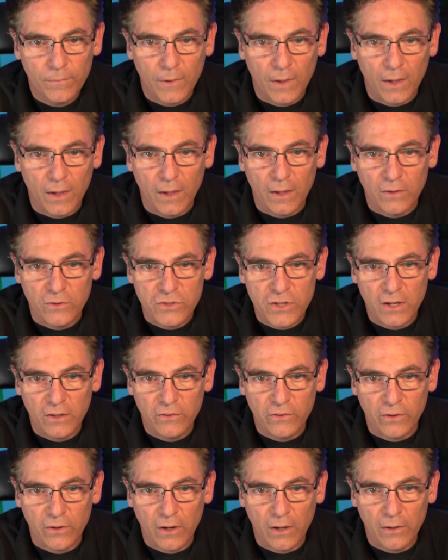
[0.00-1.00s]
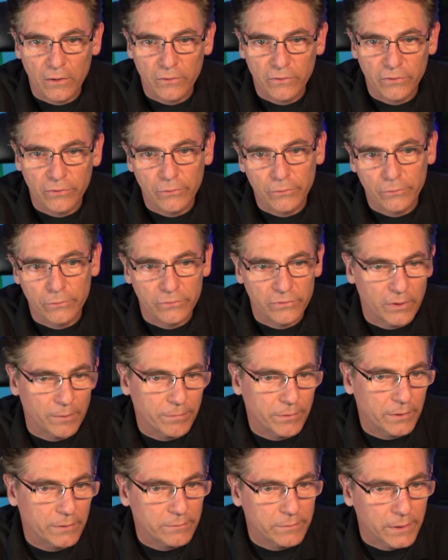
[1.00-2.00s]
and change the color to
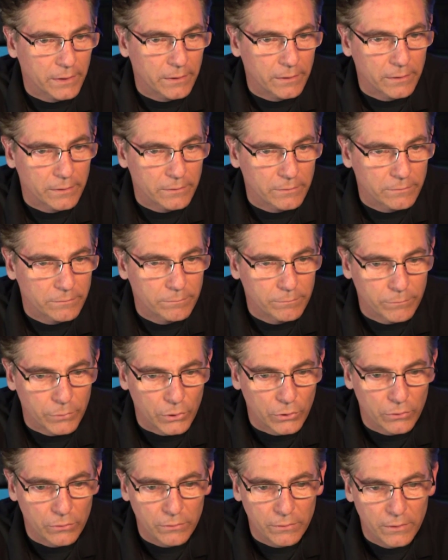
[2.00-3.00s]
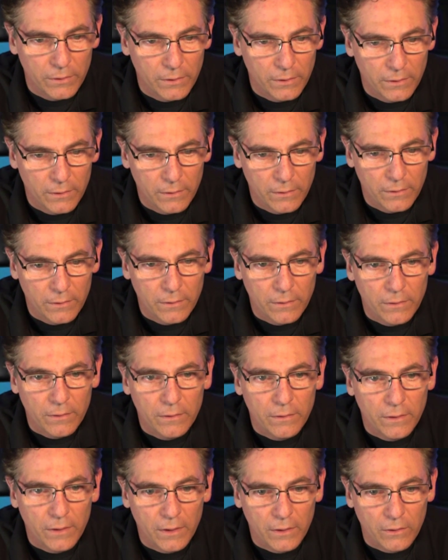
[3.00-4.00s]
something, I don't know, blue.
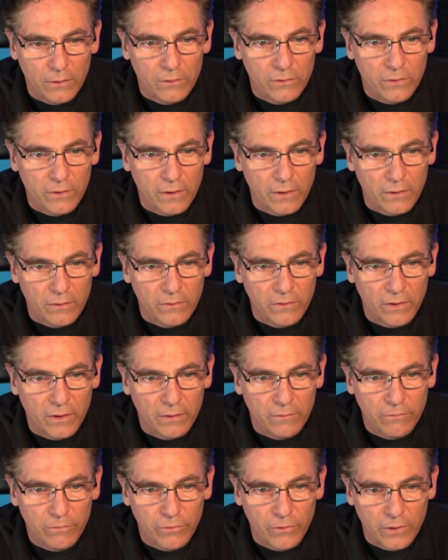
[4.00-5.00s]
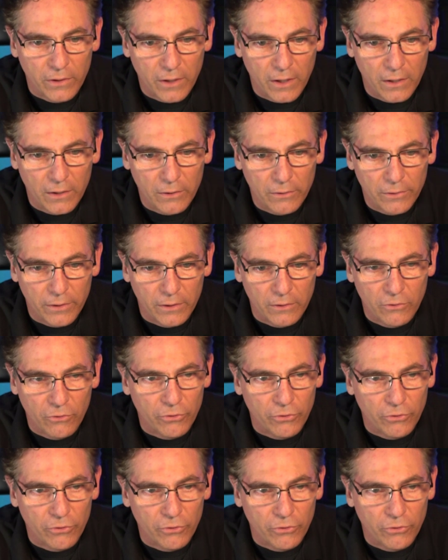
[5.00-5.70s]
Hit uh, done for the color, hit